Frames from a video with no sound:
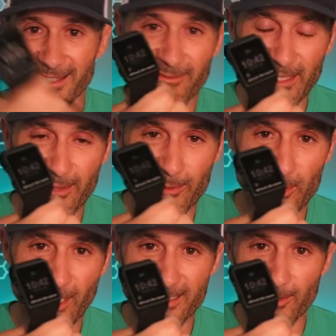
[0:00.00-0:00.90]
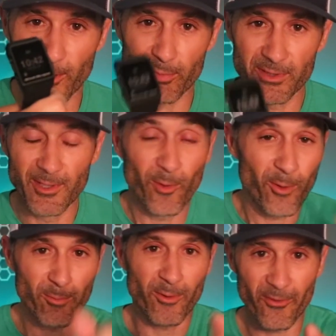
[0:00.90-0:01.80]
The V3 Shot Scope.
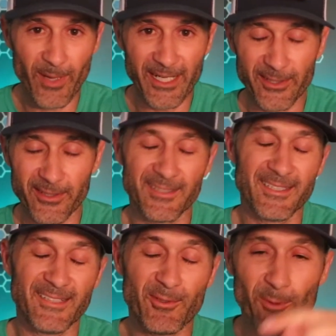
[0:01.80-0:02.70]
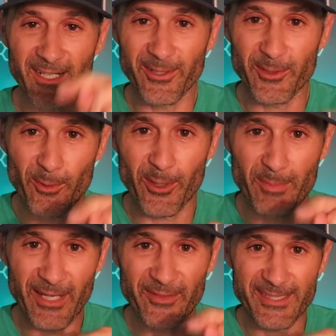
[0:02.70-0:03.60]
One more reminder, if you want to learn more
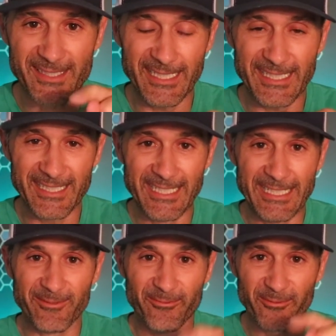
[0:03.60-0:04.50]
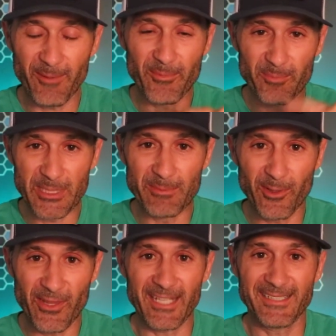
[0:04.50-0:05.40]
about this thing from the
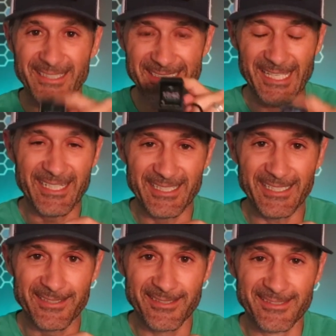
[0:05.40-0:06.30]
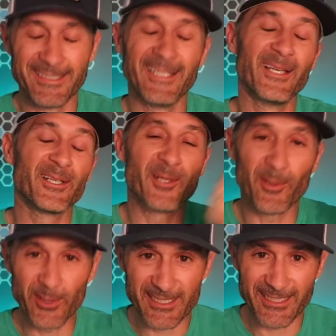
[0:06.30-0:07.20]
people that designed it,
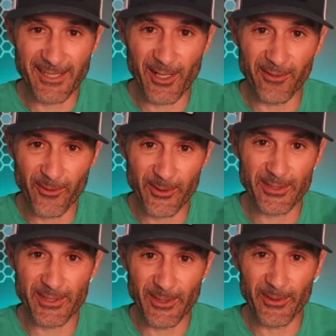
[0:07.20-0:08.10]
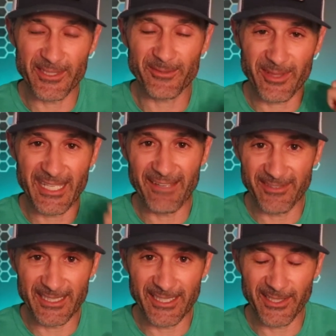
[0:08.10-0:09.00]
go listen to the Golf Origin Stories with
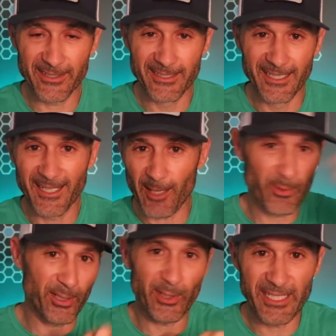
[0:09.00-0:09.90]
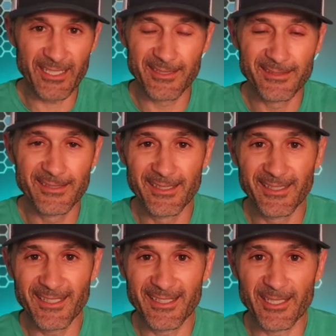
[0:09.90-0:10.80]
Gavin Deere. I'll put a link
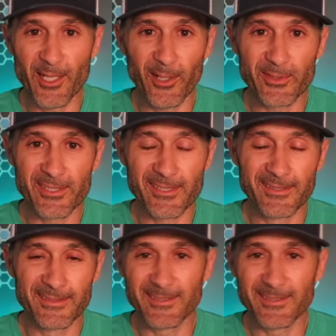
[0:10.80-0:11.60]
in the notes.